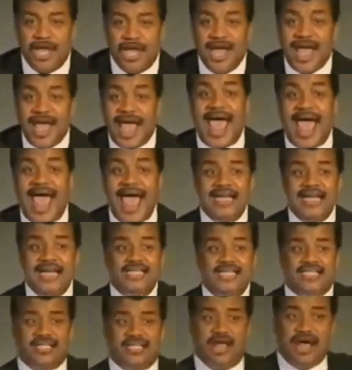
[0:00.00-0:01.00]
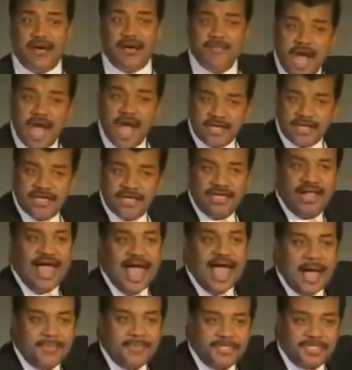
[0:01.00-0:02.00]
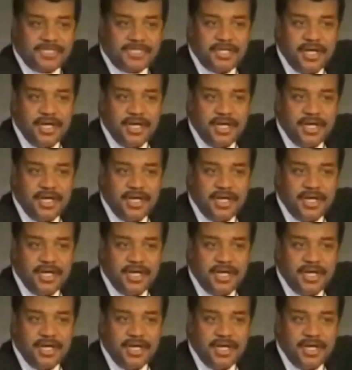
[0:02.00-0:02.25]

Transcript: had Islam not collapsed